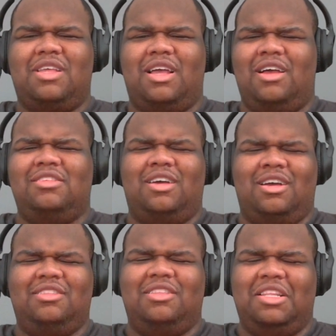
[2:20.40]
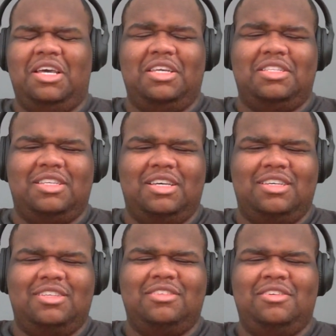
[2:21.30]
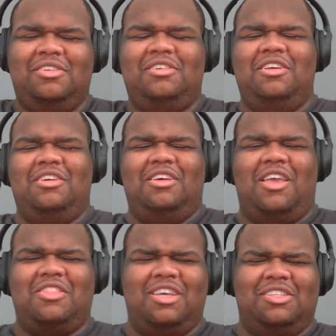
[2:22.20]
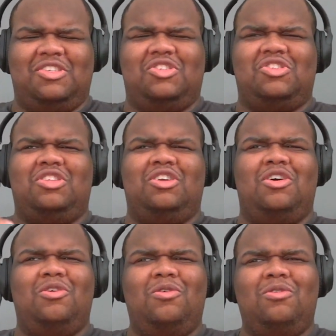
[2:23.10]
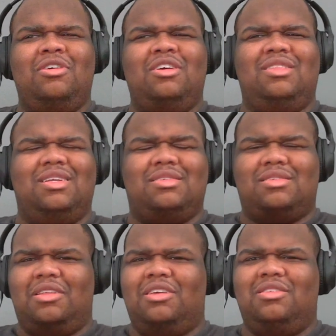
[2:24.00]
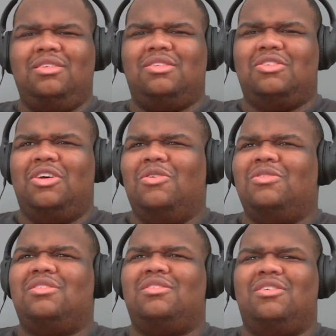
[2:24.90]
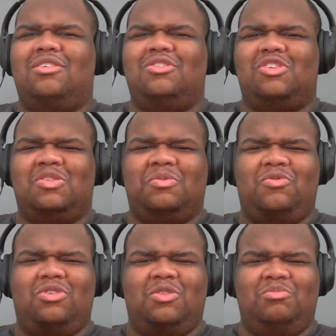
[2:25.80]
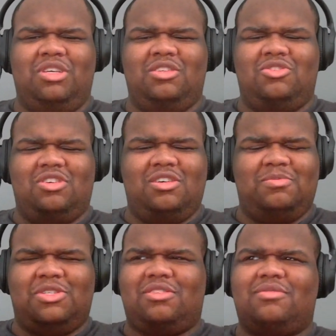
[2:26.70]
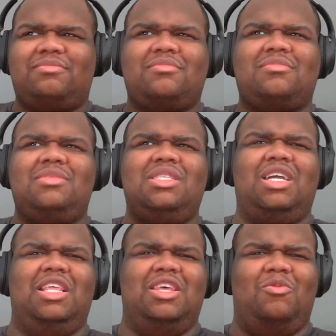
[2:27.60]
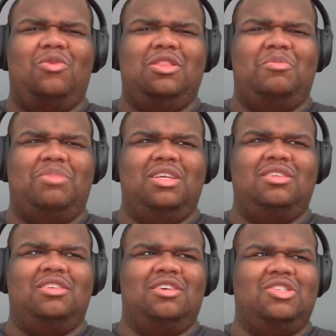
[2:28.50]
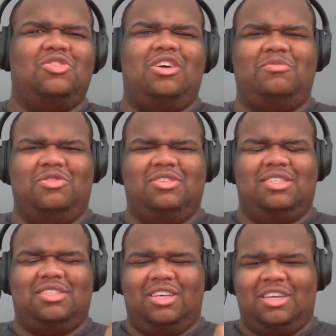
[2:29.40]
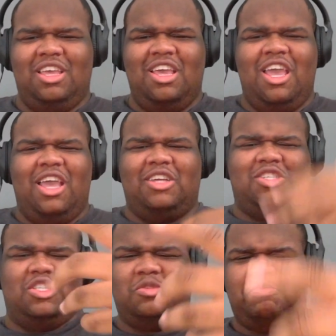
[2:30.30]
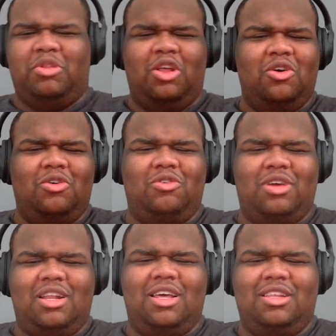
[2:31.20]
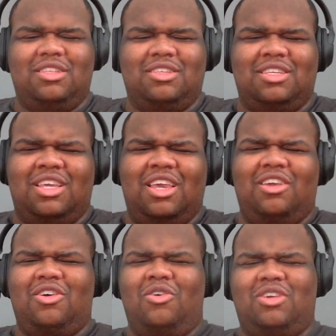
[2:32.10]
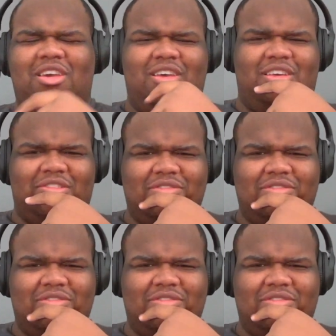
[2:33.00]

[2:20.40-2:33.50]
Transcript: I I like that. That slow, that slightly slow start just before the beat drops and then when the beat does drop, you just like explode right out of the gate. Okay.